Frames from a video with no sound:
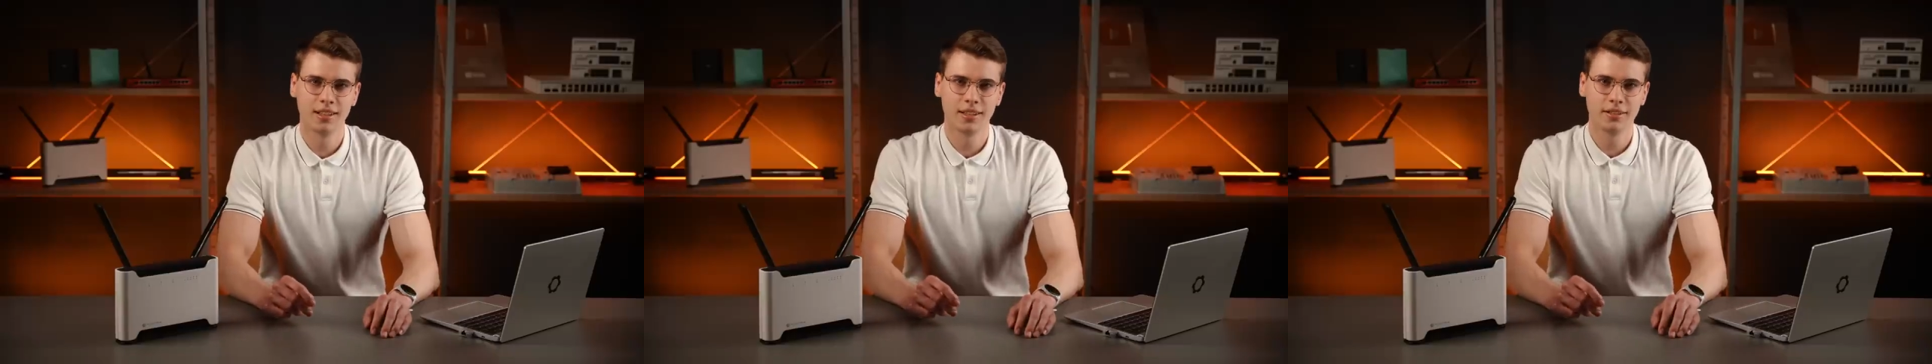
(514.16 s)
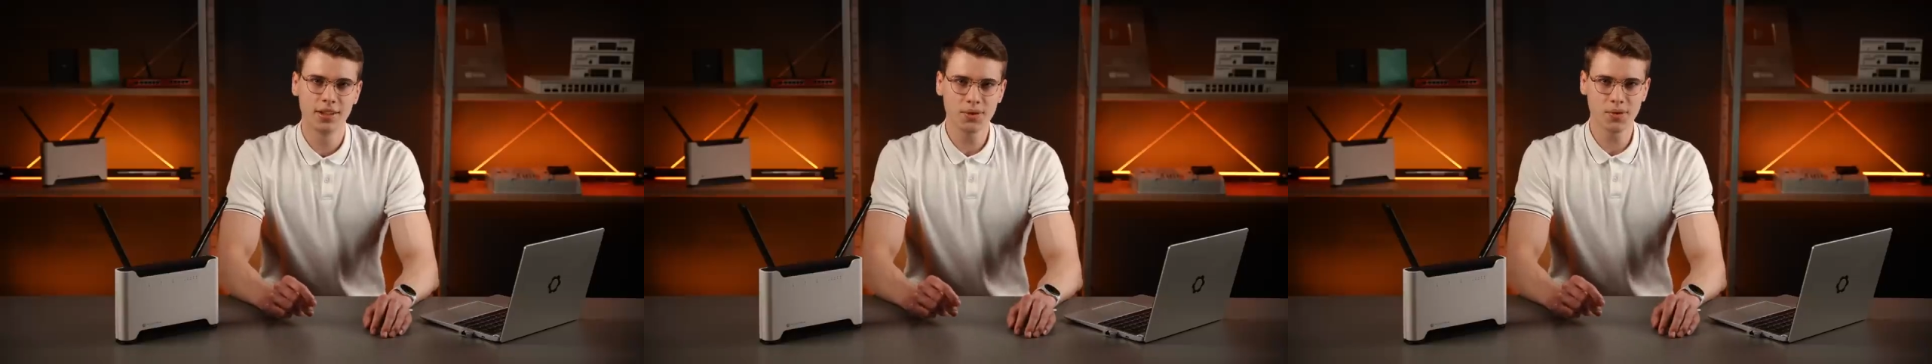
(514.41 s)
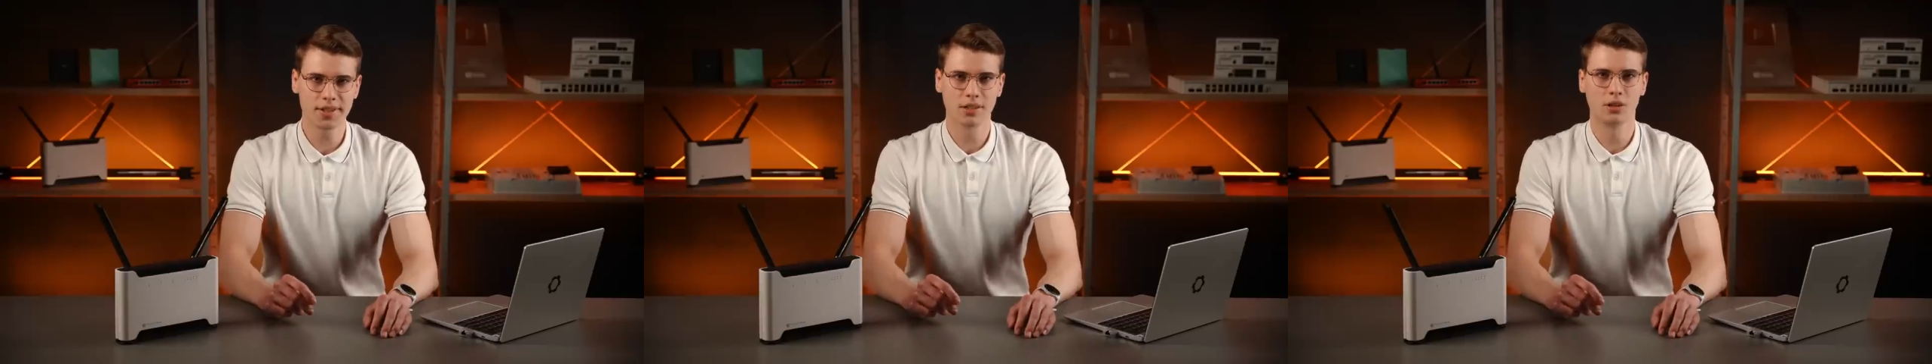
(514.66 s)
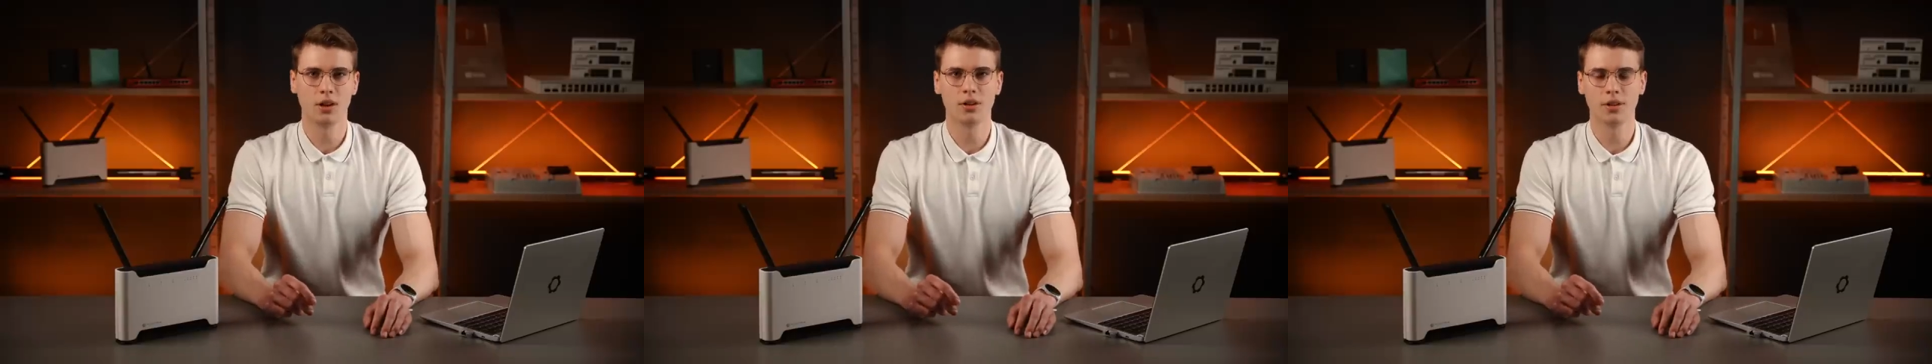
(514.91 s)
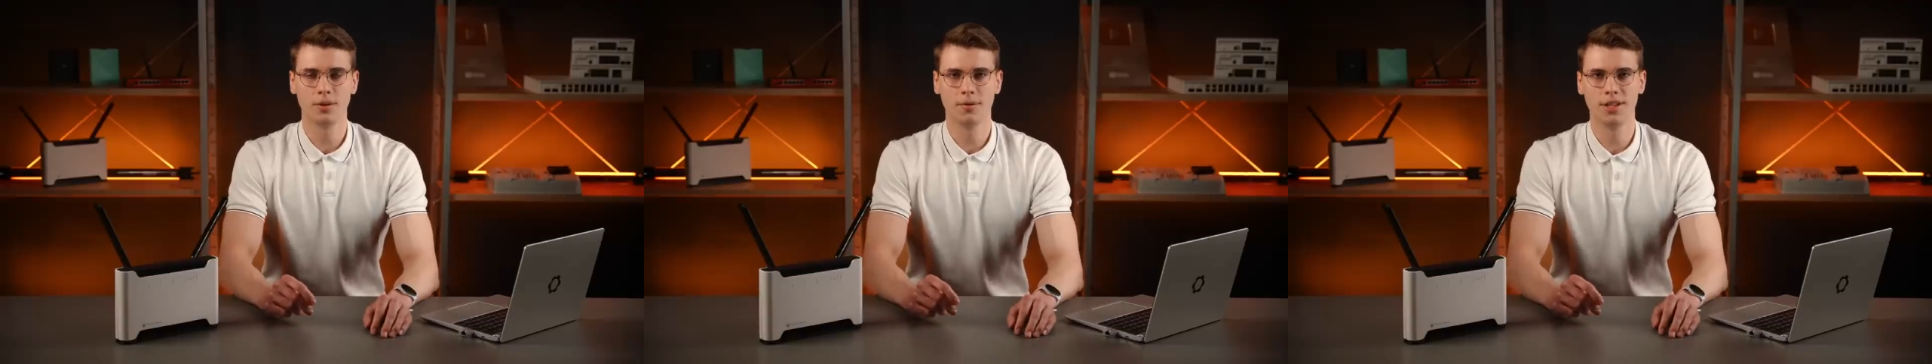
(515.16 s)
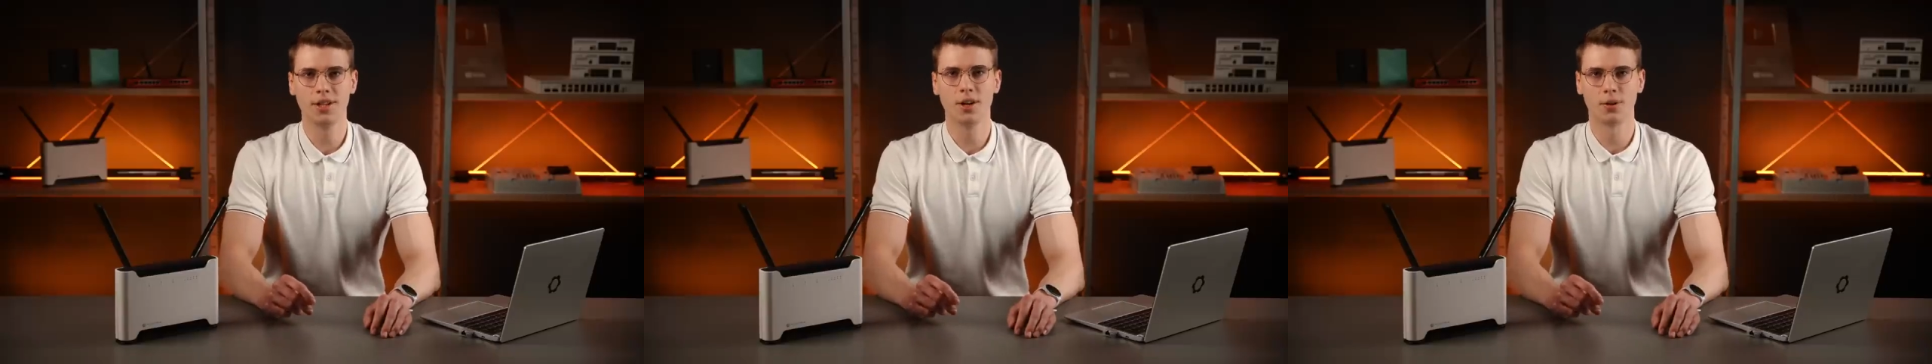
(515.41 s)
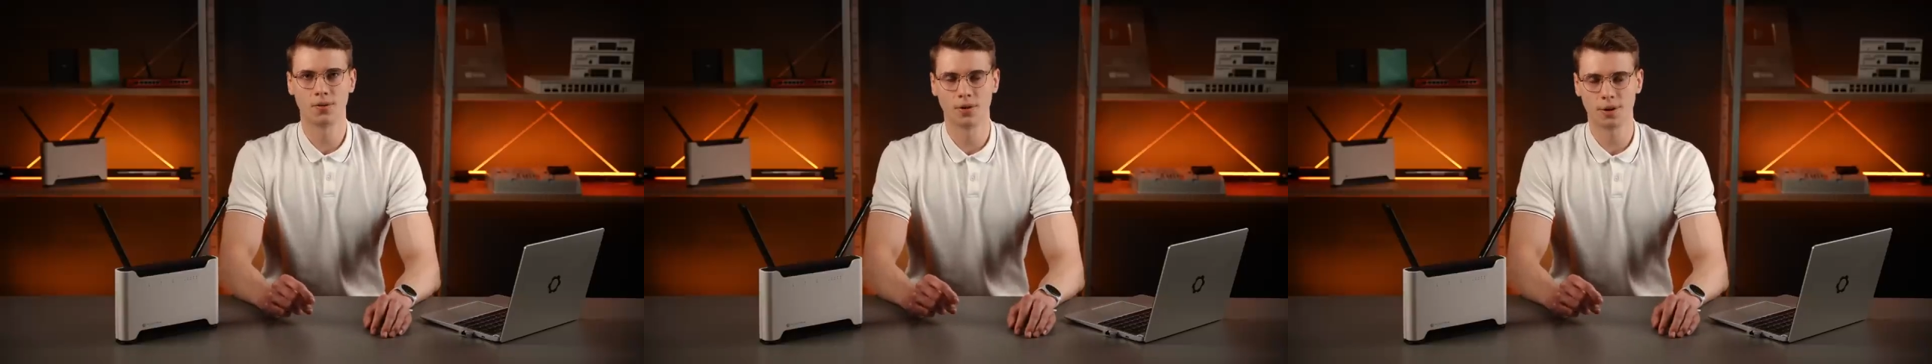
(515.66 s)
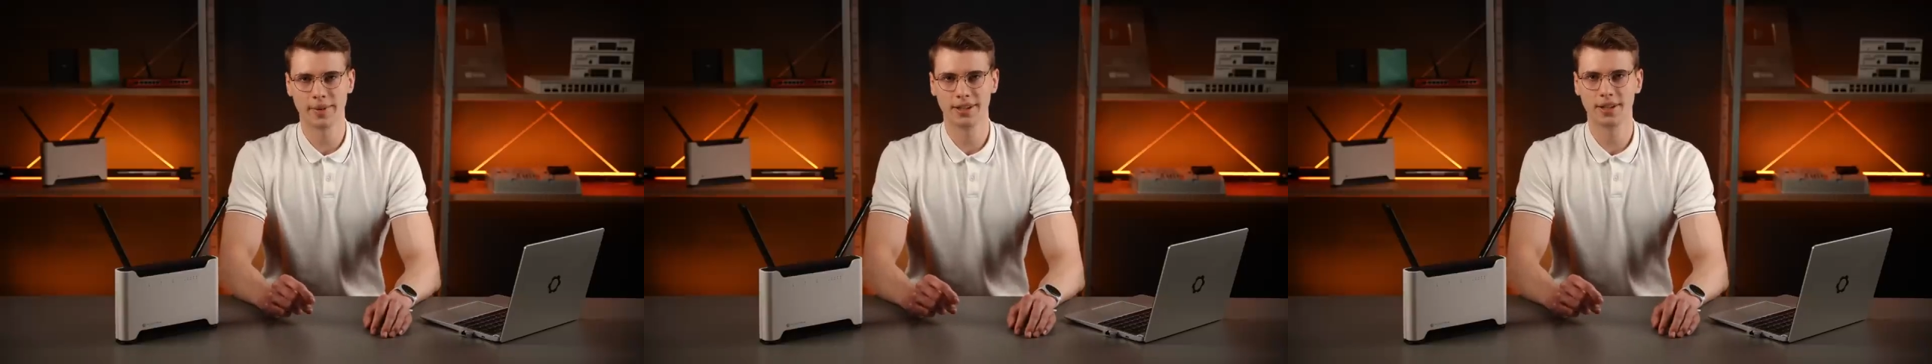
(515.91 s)
This was a longer video
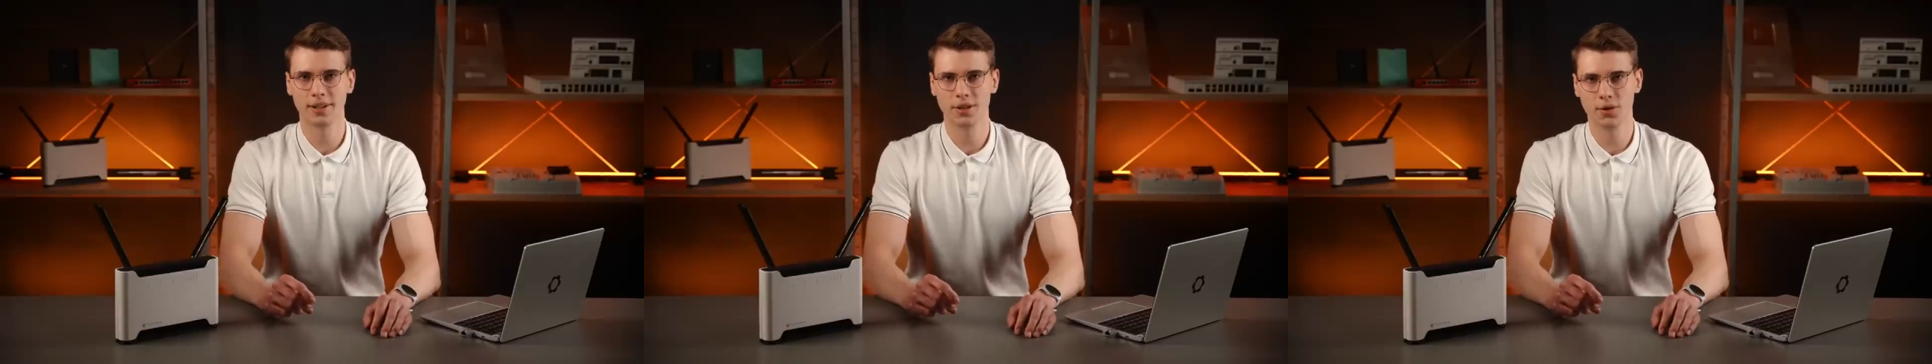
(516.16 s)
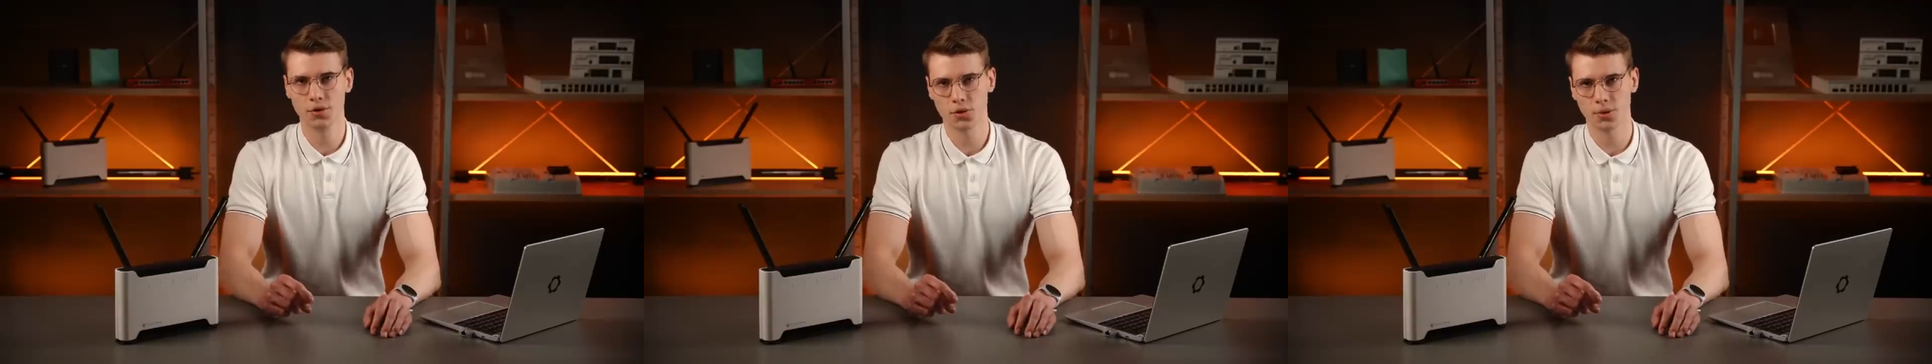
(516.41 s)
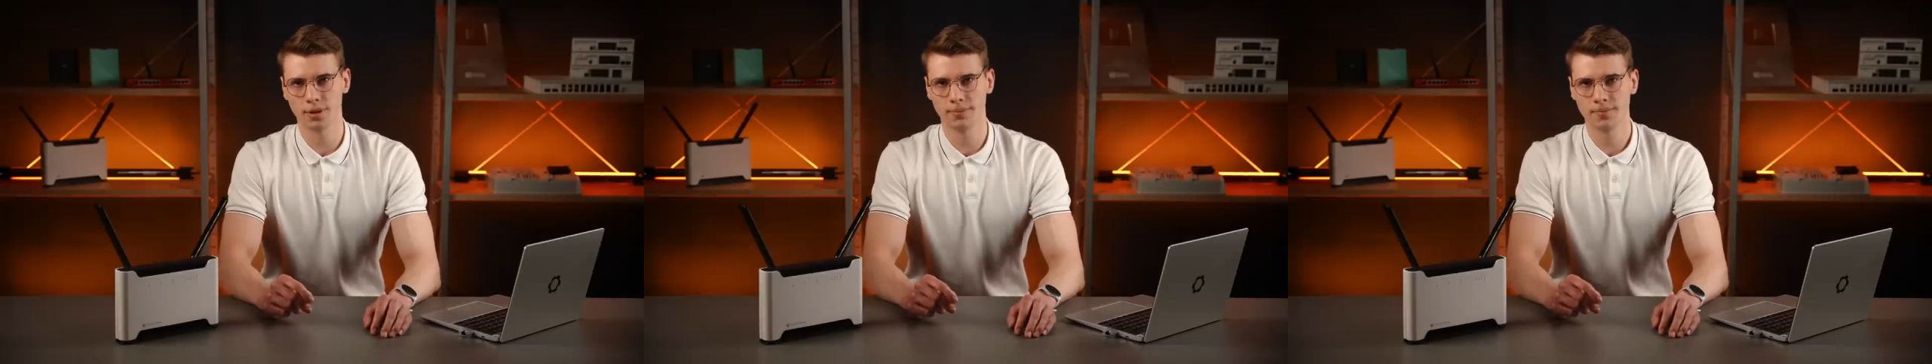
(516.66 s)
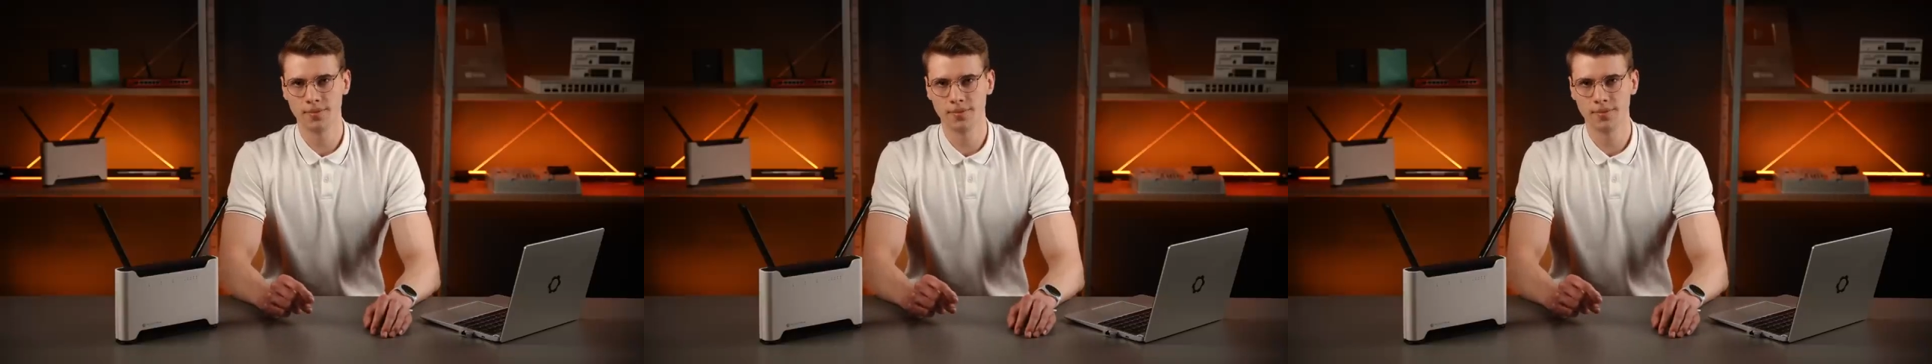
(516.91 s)
format than usual,